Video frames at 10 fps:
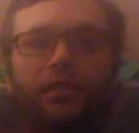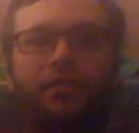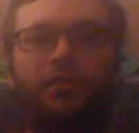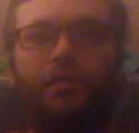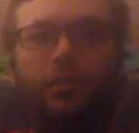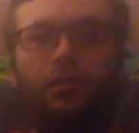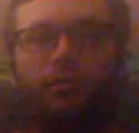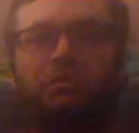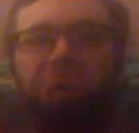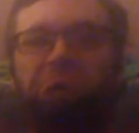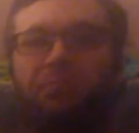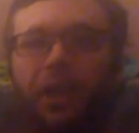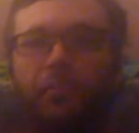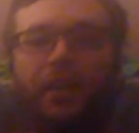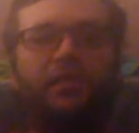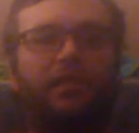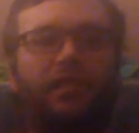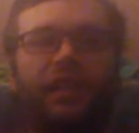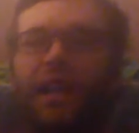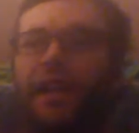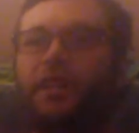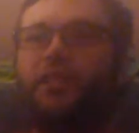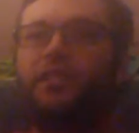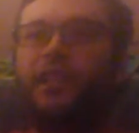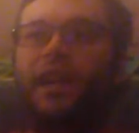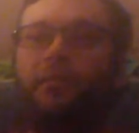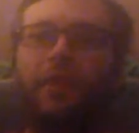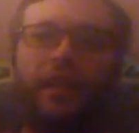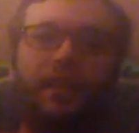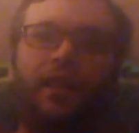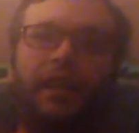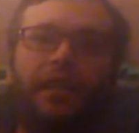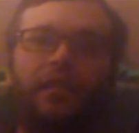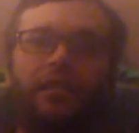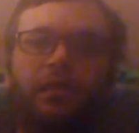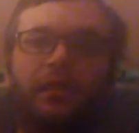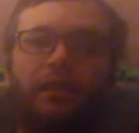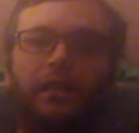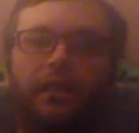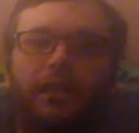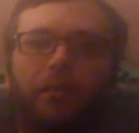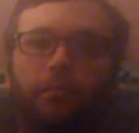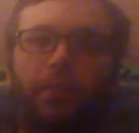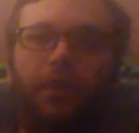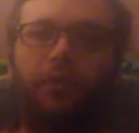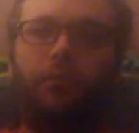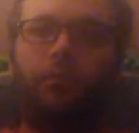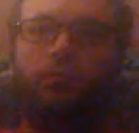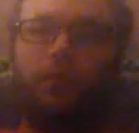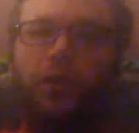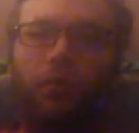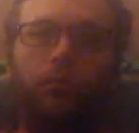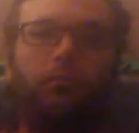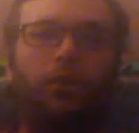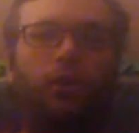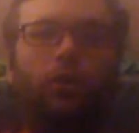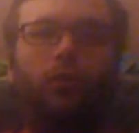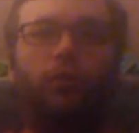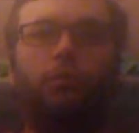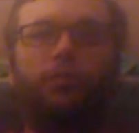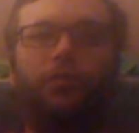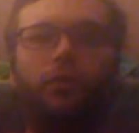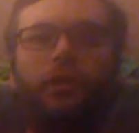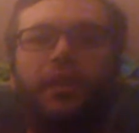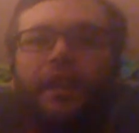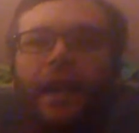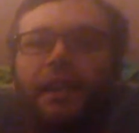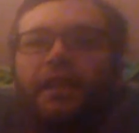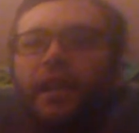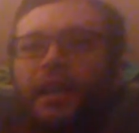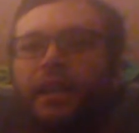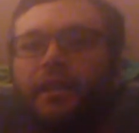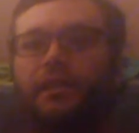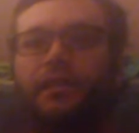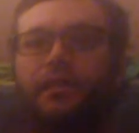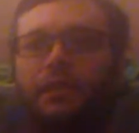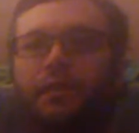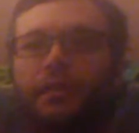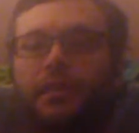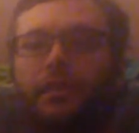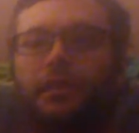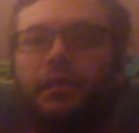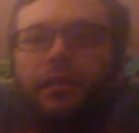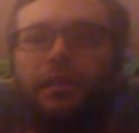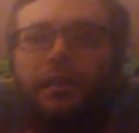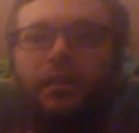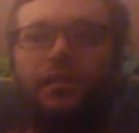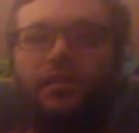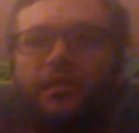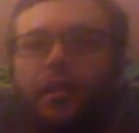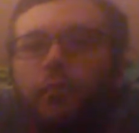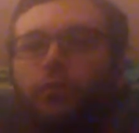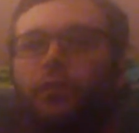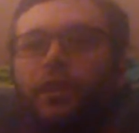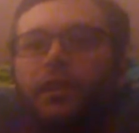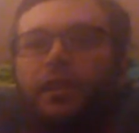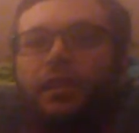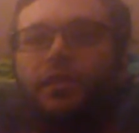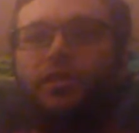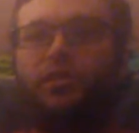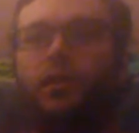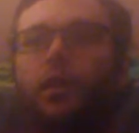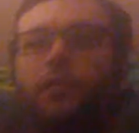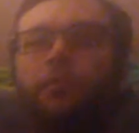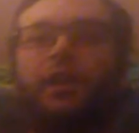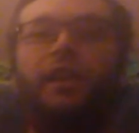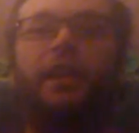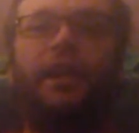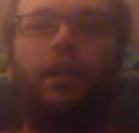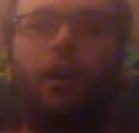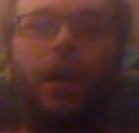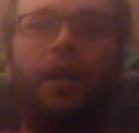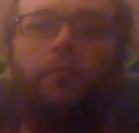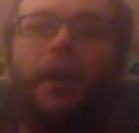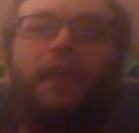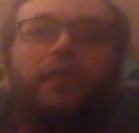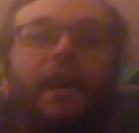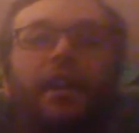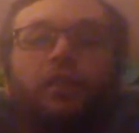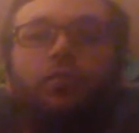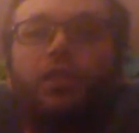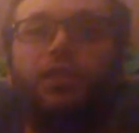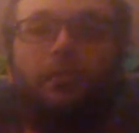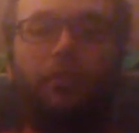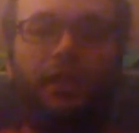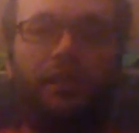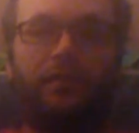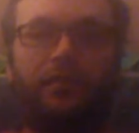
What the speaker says: So I basically had a good time that night, but lo and behold, during that night, someone saw me and automatically had a crush on me.